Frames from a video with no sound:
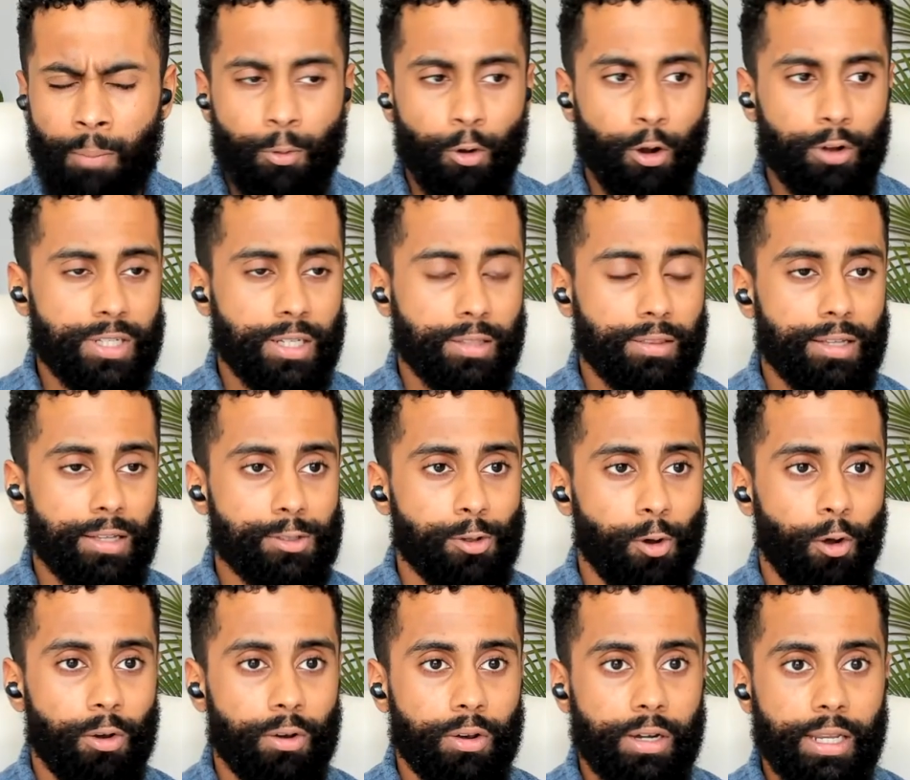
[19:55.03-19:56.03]
a project that's
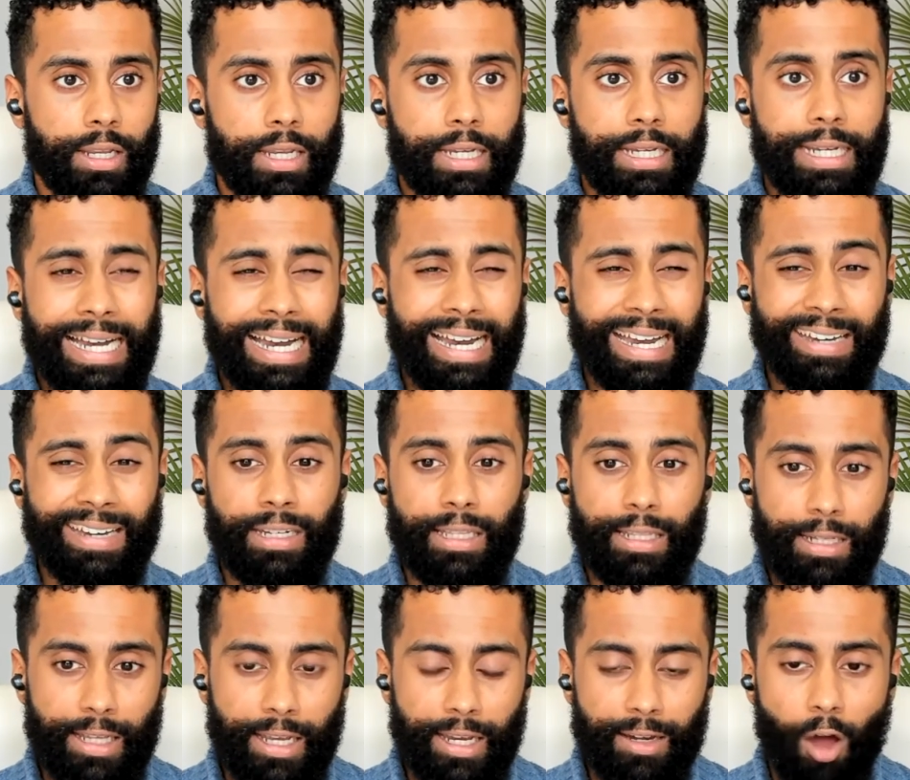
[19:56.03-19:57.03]
already
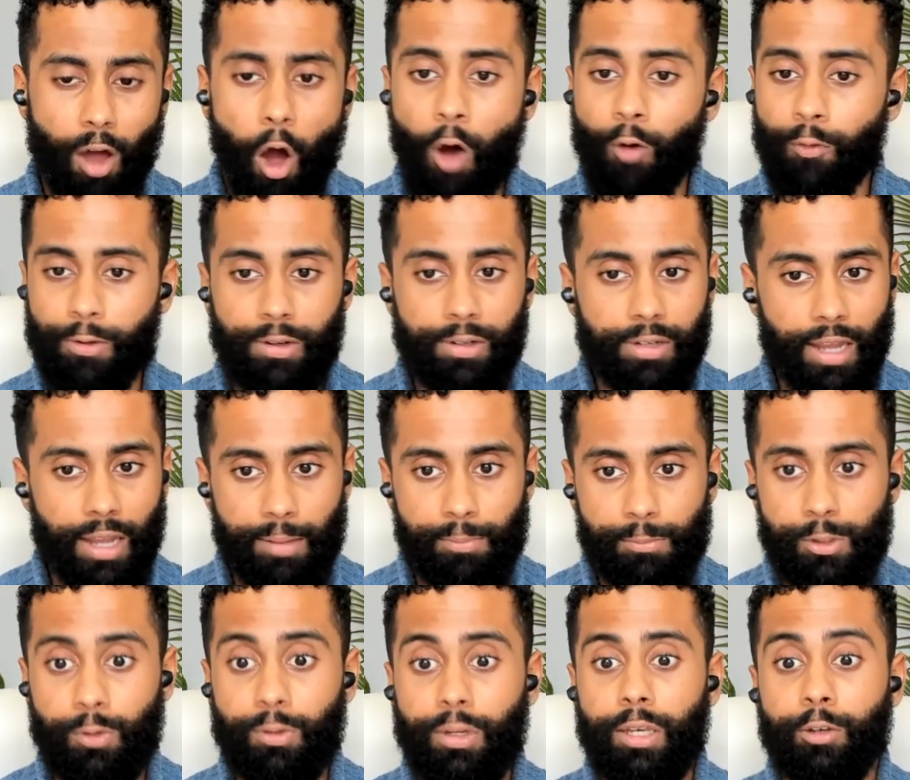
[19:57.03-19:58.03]
delayed.
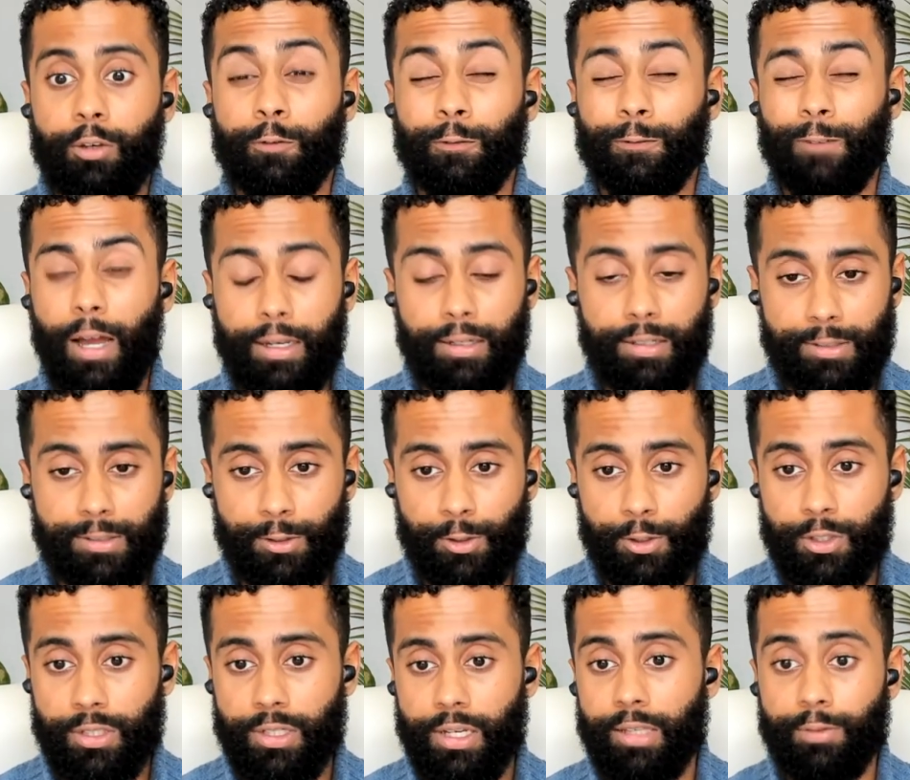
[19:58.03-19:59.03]
Oftentimes, you need to find a
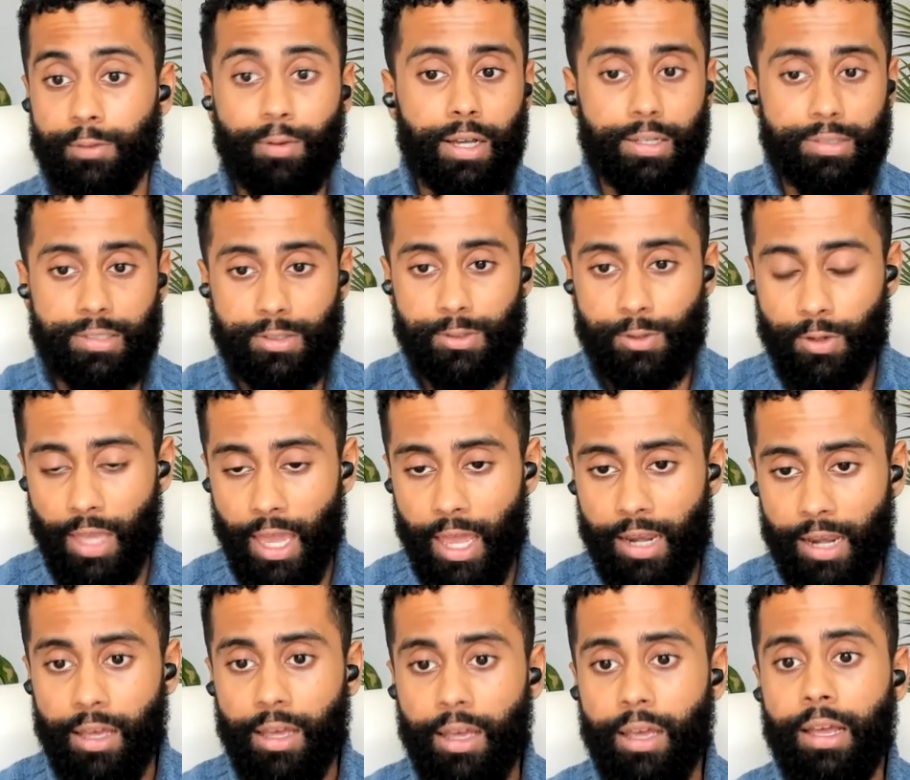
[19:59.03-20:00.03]
solution as fast as you
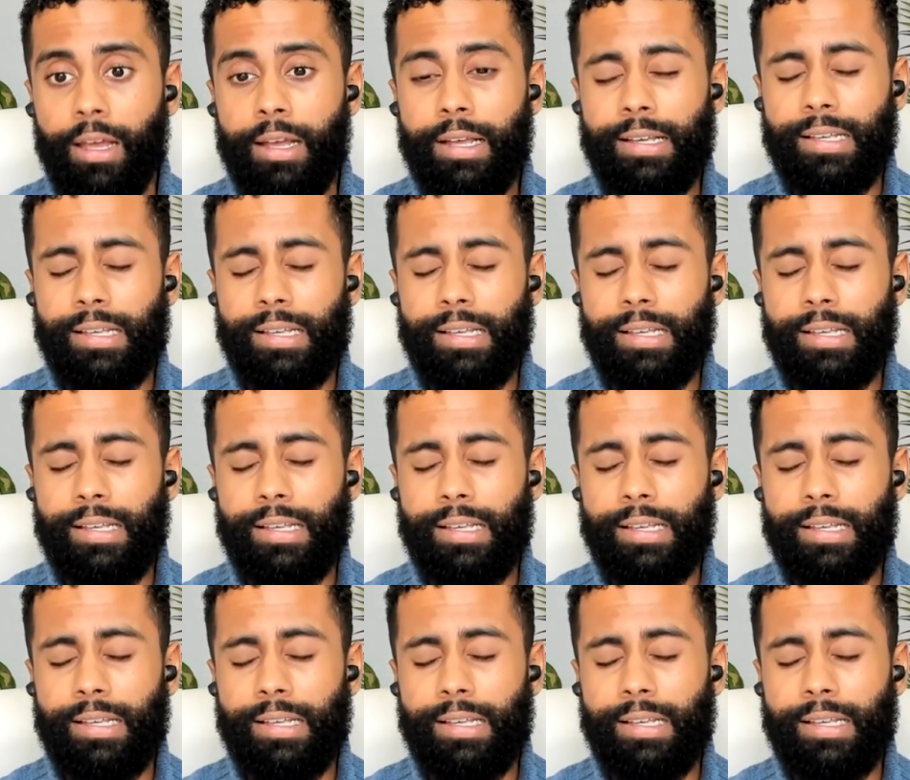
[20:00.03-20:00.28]
can,